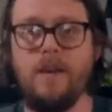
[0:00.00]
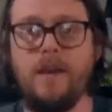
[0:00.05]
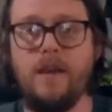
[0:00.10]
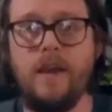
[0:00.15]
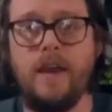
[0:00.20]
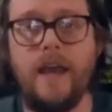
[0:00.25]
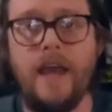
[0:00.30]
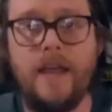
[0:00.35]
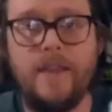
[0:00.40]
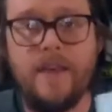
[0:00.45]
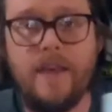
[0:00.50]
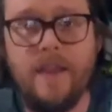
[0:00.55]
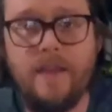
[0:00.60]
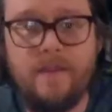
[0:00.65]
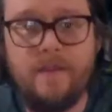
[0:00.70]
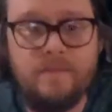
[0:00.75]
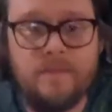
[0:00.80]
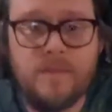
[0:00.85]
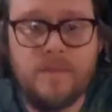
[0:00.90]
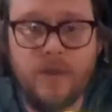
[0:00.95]
And
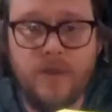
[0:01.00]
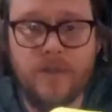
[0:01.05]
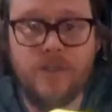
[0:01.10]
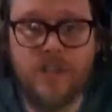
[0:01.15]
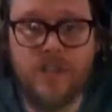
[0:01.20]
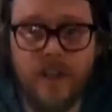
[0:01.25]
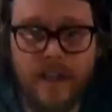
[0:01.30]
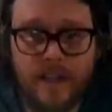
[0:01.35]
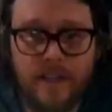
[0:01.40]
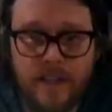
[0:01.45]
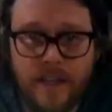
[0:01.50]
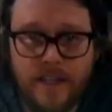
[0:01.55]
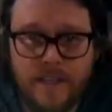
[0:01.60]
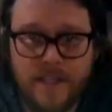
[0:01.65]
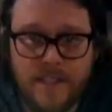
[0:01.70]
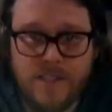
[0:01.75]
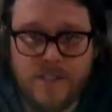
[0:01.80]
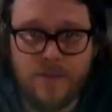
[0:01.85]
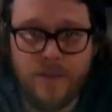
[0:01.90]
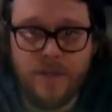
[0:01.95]
then, so it should look like
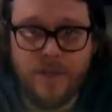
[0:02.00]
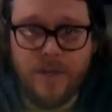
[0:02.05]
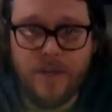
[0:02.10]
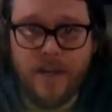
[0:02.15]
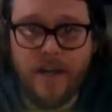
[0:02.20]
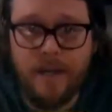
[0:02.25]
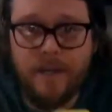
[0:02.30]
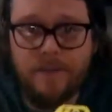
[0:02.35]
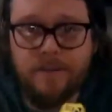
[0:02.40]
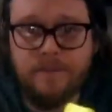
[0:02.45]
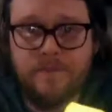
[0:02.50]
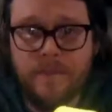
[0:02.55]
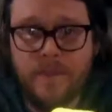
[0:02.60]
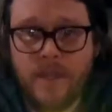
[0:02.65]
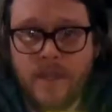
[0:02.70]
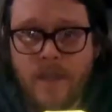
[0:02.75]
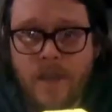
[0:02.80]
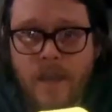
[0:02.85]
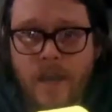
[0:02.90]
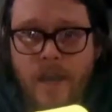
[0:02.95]
this when you're done.
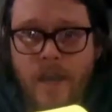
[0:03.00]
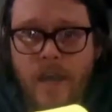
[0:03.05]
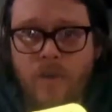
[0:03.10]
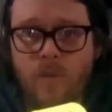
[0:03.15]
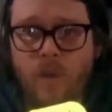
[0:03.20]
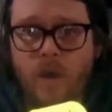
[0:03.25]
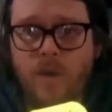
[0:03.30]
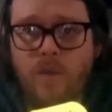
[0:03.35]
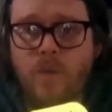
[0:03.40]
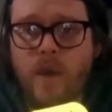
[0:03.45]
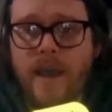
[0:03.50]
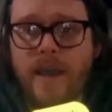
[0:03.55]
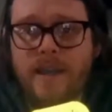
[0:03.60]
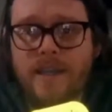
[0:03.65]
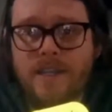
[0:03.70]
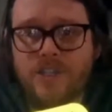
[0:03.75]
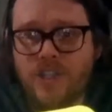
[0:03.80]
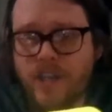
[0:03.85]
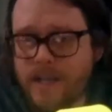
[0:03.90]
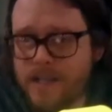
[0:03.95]
And one way to
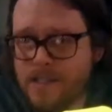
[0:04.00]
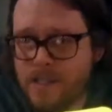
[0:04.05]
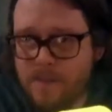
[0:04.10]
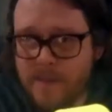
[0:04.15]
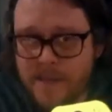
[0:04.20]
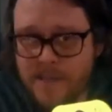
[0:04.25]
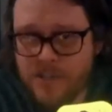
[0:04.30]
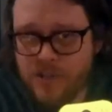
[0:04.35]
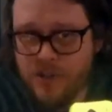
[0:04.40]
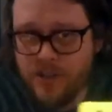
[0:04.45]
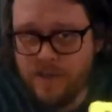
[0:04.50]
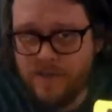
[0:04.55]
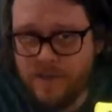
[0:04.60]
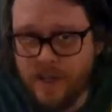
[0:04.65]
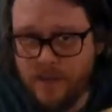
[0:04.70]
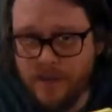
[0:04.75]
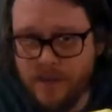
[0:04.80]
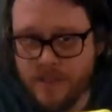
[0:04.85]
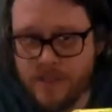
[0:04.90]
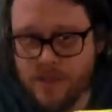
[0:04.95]
check to make sure you've
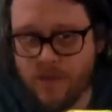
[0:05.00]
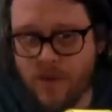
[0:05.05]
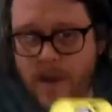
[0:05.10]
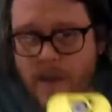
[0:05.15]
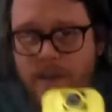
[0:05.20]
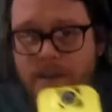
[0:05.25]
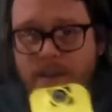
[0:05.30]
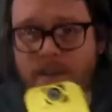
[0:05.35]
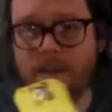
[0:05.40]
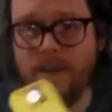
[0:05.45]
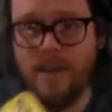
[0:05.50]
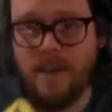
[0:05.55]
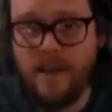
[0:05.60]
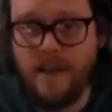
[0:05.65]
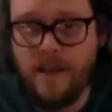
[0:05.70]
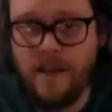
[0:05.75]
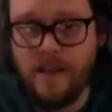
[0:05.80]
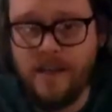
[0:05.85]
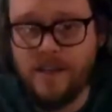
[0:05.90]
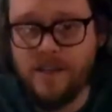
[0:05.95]
done this right
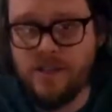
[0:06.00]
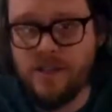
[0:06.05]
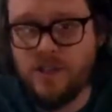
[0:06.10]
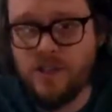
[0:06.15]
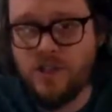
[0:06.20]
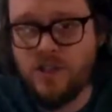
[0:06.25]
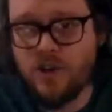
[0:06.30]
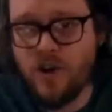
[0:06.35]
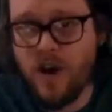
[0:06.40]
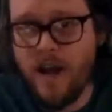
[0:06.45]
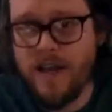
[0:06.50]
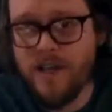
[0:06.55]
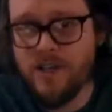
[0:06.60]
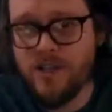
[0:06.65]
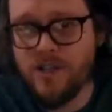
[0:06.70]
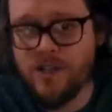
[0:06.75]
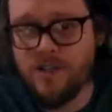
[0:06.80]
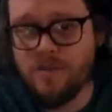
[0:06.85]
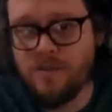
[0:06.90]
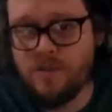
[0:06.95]
is try
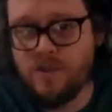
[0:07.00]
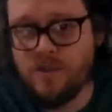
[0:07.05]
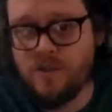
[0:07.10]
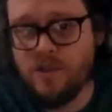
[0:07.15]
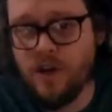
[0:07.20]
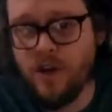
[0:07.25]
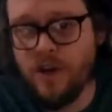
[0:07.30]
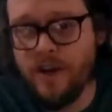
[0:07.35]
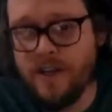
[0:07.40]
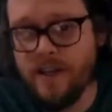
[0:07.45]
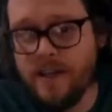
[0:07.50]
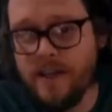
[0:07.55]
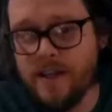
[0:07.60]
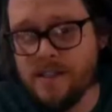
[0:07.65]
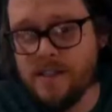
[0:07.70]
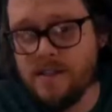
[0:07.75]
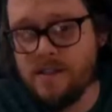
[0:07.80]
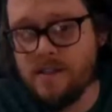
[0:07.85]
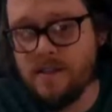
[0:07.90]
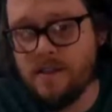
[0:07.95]
just turning
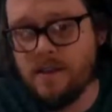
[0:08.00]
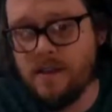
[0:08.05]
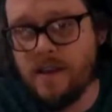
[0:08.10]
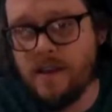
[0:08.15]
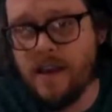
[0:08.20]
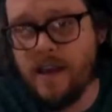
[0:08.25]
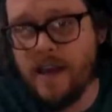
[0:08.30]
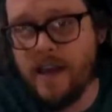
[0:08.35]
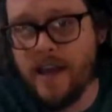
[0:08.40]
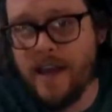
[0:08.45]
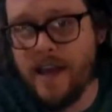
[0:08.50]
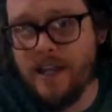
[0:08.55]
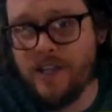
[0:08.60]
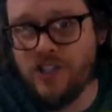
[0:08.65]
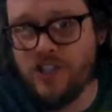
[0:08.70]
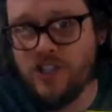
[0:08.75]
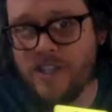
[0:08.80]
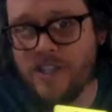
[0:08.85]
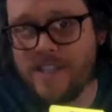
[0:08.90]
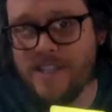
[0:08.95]
this, and it
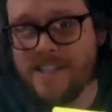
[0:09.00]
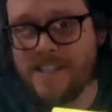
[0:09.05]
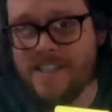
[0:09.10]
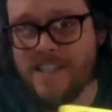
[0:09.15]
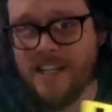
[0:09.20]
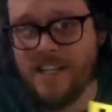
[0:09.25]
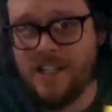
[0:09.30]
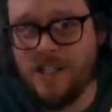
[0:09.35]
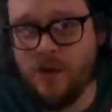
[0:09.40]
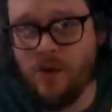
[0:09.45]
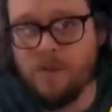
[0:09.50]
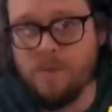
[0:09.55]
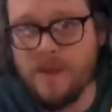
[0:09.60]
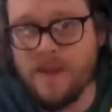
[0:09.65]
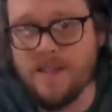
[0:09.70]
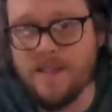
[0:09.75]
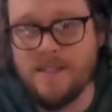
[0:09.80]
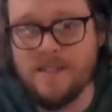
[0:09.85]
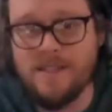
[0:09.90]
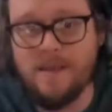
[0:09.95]
should stick to it
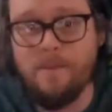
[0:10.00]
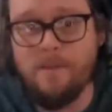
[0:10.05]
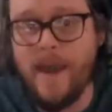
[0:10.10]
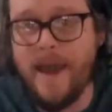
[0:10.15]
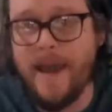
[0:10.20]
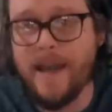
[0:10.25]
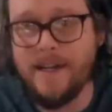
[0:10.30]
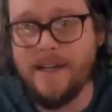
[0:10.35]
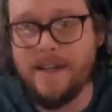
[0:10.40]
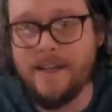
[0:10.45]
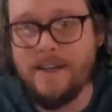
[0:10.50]
because it's a magnet.